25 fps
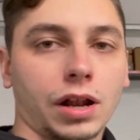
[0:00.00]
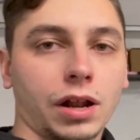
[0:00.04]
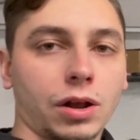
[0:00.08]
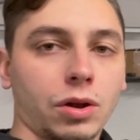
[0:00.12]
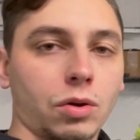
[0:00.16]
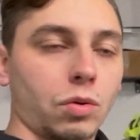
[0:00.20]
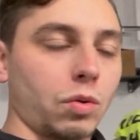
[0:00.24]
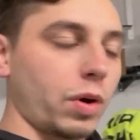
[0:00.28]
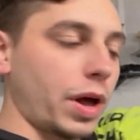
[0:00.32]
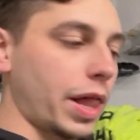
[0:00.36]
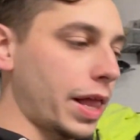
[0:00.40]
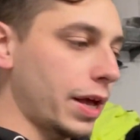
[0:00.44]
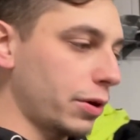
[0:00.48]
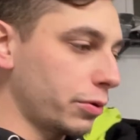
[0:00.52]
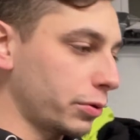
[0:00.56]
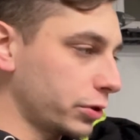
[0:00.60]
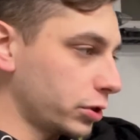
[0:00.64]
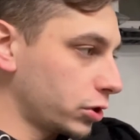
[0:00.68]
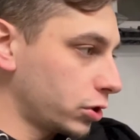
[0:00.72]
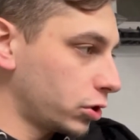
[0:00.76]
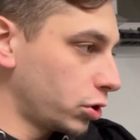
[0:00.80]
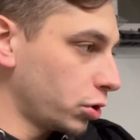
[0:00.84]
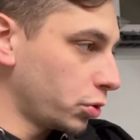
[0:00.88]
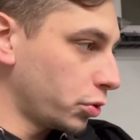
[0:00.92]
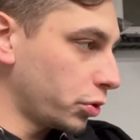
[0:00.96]
While I
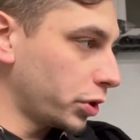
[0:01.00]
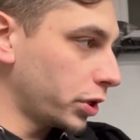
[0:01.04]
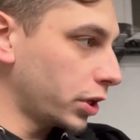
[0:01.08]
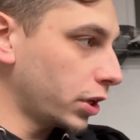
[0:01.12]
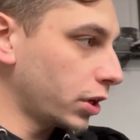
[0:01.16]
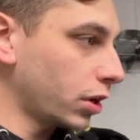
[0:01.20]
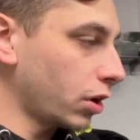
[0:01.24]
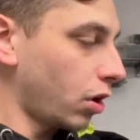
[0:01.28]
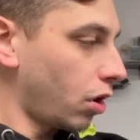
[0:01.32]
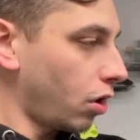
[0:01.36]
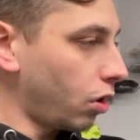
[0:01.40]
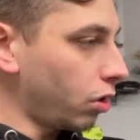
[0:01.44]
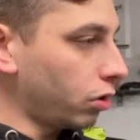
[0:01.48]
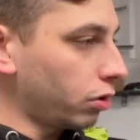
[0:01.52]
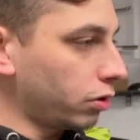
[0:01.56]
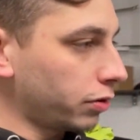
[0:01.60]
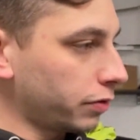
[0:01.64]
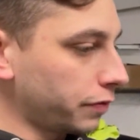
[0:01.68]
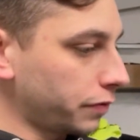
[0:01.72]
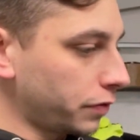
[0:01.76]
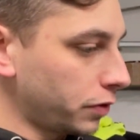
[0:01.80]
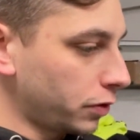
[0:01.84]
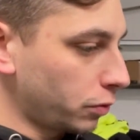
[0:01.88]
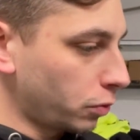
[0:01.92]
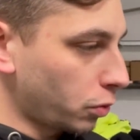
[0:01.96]
was doing all
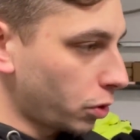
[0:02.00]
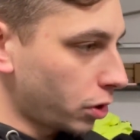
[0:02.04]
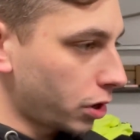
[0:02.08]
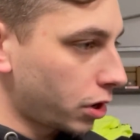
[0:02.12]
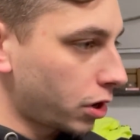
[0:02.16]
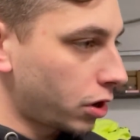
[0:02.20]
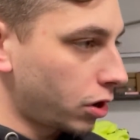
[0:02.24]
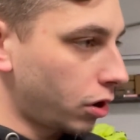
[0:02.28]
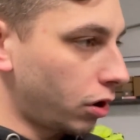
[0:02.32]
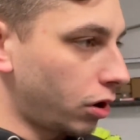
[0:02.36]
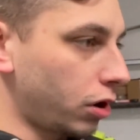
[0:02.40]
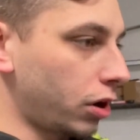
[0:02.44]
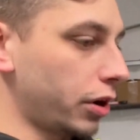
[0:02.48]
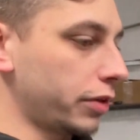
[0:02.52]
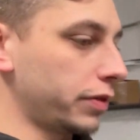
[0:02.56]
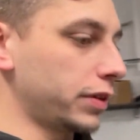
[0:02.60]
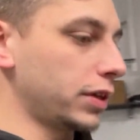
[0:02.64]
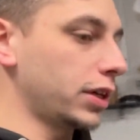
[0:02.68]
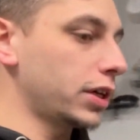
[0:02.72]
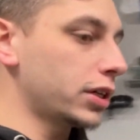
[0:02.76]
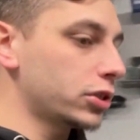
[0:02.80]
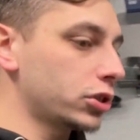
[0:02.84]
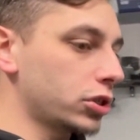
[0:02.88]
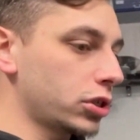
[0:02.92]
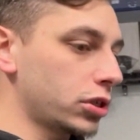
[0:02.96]
of the work on
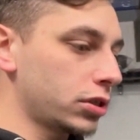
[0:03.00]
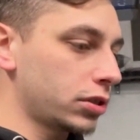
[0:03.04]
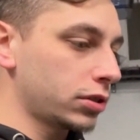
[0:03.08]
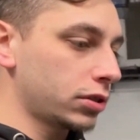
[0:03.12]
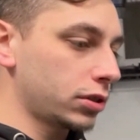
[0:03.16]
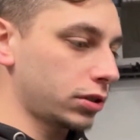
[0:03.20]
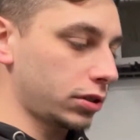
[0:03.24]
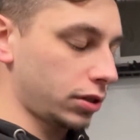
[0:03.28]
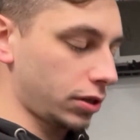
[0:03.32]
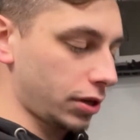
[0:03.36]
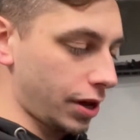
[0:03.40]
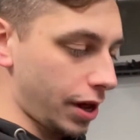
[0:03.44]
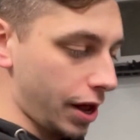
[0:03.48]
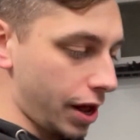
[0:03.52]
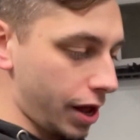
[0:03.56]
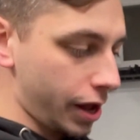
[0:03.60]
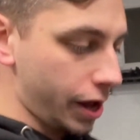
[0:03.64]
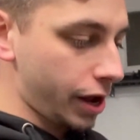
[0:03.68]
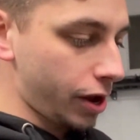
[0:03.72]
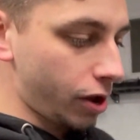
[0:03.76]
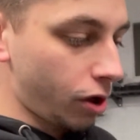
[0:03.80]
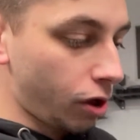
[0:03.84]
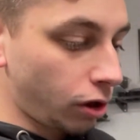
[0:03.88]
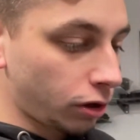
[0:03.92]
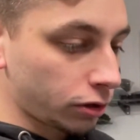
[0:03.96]
the engines,
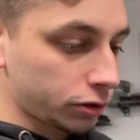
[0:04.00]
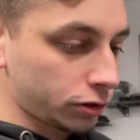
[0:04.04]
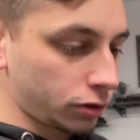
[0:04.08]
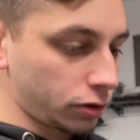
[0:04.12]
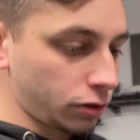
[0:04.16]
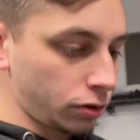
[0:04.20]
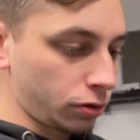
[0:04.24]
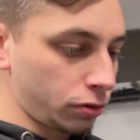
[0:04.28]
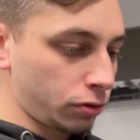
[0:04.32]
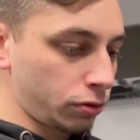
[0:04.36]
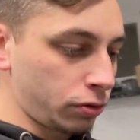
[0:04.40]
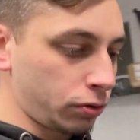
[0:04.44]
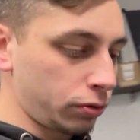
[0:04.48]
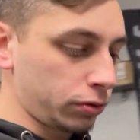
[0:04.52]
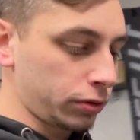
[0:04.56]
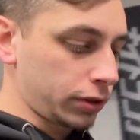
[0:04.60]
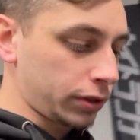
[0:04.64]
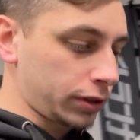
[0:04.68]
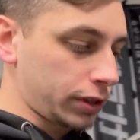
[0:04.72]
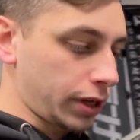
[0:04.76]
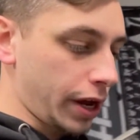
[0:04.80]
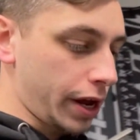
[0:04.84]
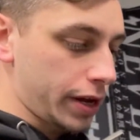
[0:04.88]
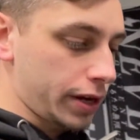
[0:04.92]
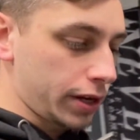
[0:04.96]
I also
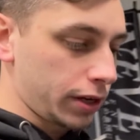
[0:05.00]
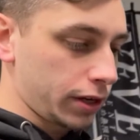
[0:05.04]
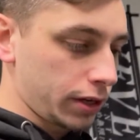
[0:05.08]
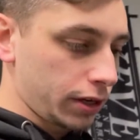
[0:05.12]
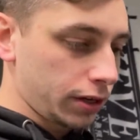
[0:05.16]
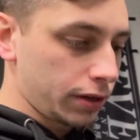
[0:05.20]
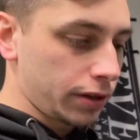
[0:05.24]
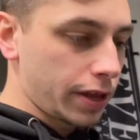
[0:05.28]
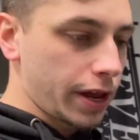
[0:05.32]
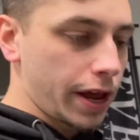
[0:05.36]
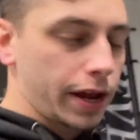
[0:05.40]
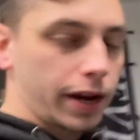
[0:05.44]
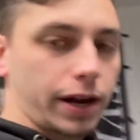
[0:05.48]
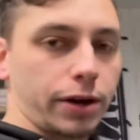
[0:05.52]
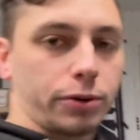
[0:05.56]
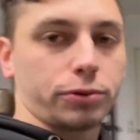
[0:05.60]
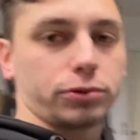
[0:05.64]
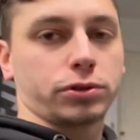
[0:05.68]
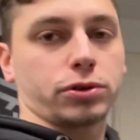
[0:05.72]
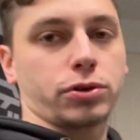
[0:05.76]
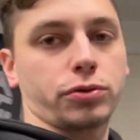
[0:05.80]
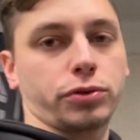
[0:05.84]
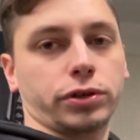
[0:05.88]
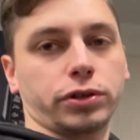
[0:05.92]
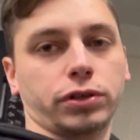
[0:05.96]
decided that I
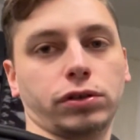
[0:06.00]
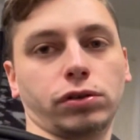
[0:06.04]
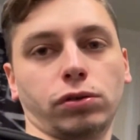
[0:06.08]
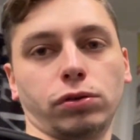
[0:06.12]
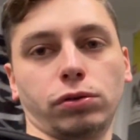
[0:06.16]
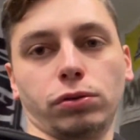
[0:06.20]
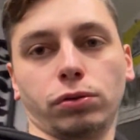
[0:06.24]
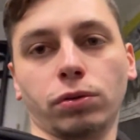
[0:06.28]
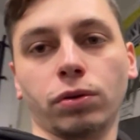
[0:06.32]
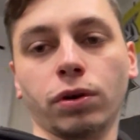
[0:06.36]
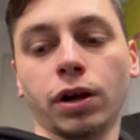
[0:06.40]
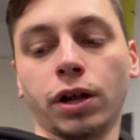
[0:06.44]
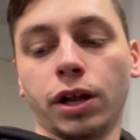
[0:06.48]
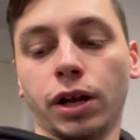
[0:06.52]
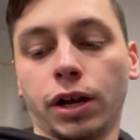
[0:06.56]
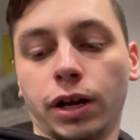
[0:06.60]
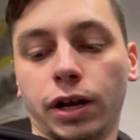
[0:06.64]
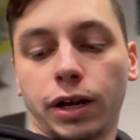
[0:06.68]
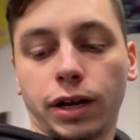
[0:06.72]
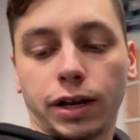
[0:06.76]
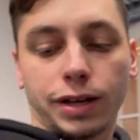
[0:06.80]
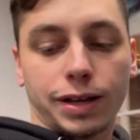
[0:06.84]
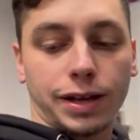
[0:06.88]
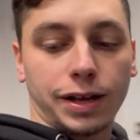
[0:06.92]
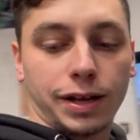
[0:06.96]
was going to
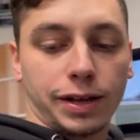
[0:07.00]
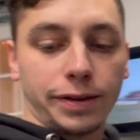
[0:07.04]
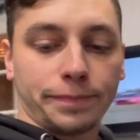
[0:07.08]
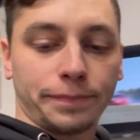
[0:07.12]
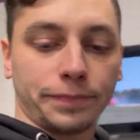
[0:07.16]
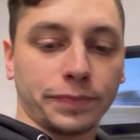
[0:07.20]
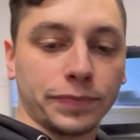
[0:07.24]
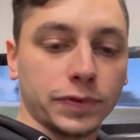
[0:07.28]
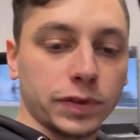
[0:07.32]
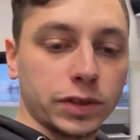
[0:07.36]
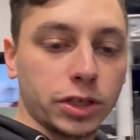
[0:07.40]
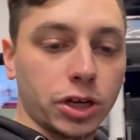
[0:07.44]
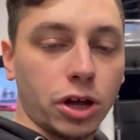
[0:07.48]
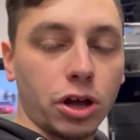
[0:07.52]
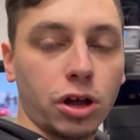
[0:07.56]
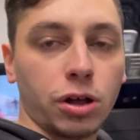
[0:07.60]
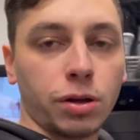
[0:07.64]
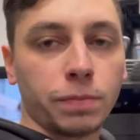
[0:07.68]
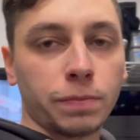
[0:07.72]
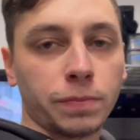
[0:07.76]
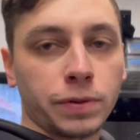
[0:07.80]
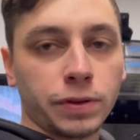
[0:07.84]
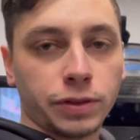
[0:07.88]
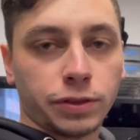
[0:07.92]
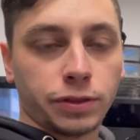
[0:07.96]

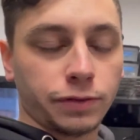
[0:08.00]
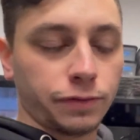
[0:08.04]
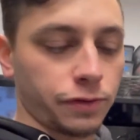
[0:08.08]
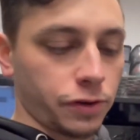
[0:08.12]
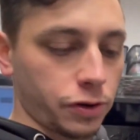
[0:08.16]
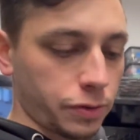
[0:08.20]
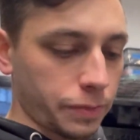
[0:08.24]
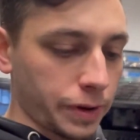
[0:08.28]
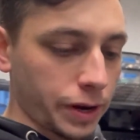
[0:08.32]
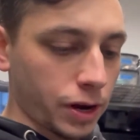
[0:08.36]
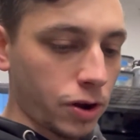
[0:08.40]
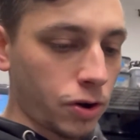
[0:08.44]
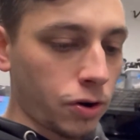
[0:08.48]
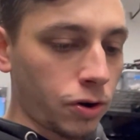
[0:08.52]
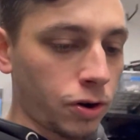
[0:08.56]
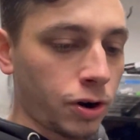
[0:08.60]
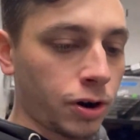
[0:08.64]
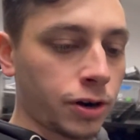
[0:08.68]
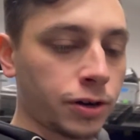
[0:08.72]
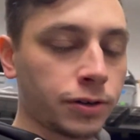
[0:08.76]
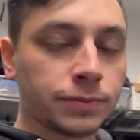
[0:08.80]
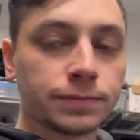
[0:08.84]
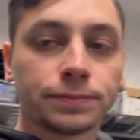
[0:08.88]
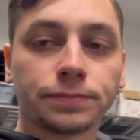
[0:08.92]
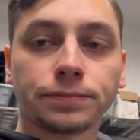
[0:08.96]
tub the front of my
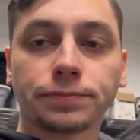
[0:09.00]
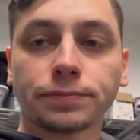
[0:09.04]
car.